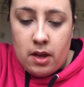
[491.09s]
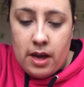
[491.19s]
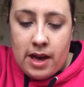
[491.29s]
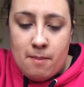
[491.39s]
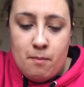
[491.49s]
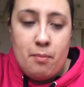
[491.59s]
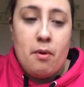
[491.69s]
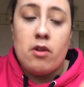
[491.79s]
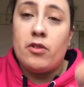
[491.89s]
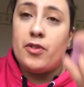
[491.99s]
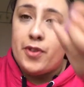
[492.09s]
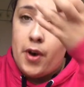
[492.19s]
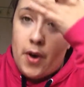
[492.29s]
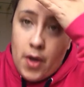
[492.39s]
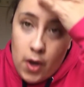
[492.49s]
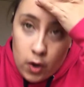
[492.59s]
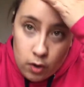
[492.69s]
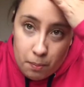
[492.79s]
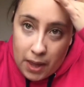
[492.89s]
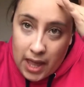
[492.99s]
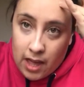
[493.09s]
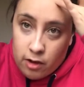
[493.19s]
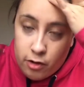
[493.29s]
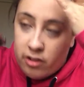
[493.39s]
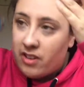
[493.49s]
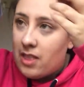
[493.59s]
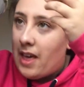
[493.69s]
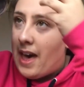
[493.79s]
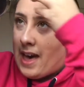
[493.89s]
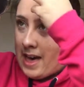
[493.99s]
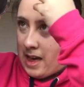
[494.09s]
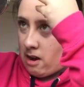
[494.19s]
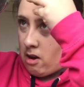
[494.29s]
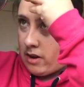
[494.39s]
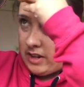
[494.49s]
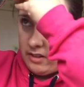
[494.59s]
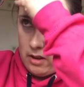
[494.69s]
bronzer up here, just in the hairline.